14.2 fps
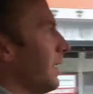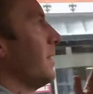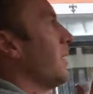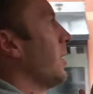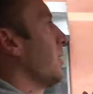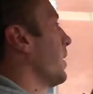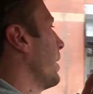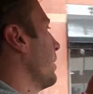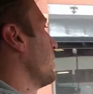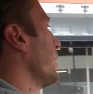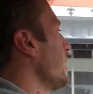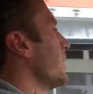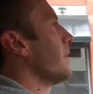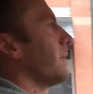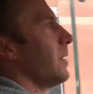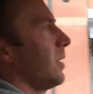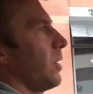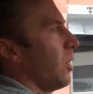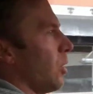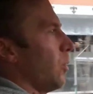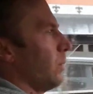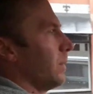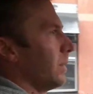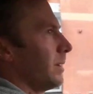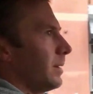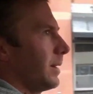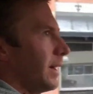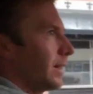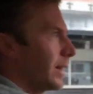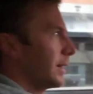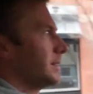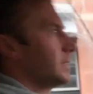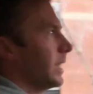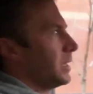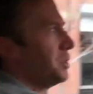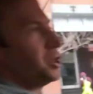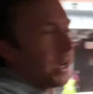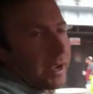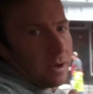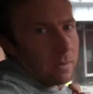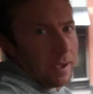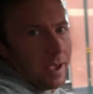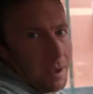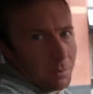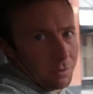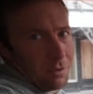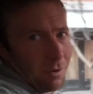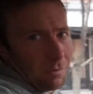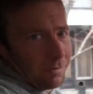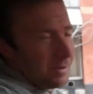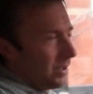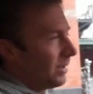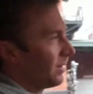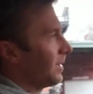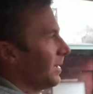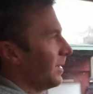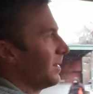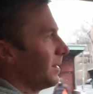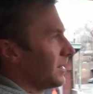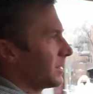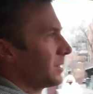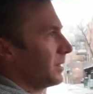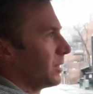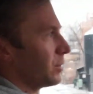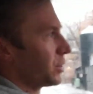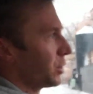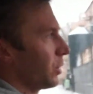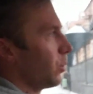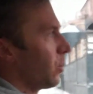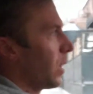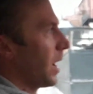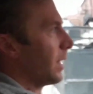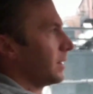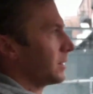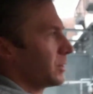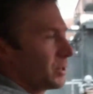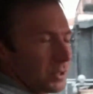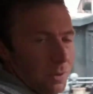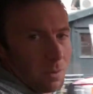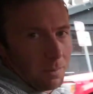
they're a league of their own. And like I said, check out Camel Trophy. It'll show why these are so